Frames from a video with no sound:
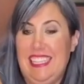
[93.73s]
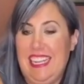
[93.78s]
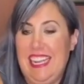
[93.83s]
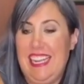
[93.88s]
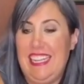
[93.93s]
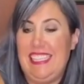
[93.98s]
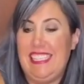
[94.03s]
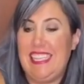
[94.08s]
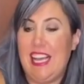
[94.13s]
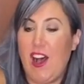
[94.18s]

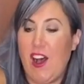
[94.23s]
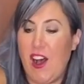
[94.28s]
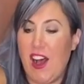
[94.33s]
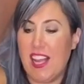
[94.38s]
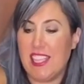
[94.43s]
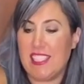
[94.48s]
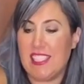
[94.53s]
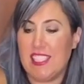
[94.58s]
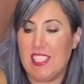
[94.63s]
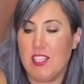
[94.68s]
and
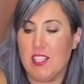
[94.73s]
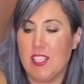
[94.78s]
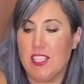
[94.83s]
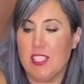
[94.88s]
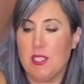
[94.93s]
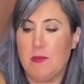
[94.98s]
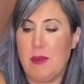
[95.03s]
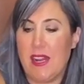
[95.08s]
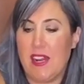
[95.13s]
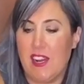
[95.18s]
toss your
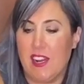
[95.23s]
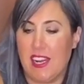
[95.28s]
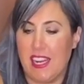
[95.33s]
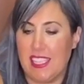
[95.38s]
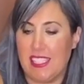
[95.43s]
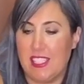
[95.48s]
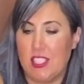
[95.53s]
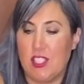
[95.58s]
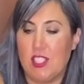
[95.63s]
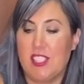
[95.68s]

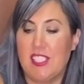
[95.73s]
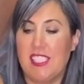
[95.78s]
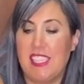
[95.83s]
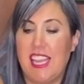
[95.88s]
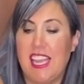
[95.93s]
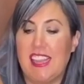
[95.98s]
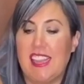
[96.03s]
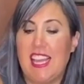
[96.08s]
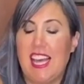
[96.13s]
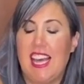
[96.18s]
asparagus just to
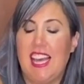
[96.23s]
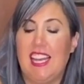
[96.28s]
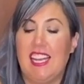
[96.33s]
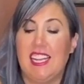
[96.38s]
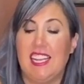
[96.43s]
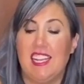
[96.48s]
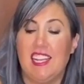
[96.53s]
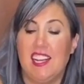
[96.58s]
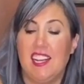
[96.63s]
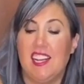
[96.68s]
get that
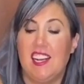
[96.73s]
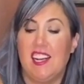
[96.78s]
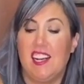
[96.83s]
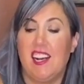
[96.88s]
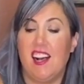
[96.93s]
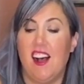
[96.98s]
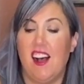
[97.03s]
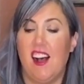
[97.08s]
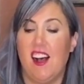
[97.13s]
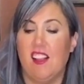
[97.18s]

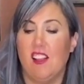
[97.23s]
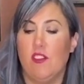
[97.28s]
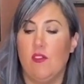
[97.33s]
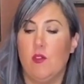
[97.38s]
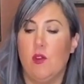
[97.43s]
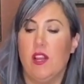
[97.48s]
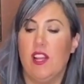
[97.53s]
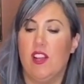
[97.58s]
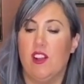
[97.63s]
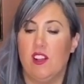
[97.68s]
olive
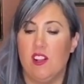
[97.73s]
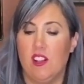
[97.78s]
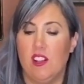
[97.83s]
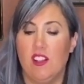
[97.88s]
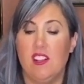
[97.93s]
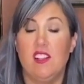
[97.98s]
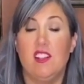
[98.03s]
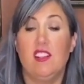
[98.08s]
oil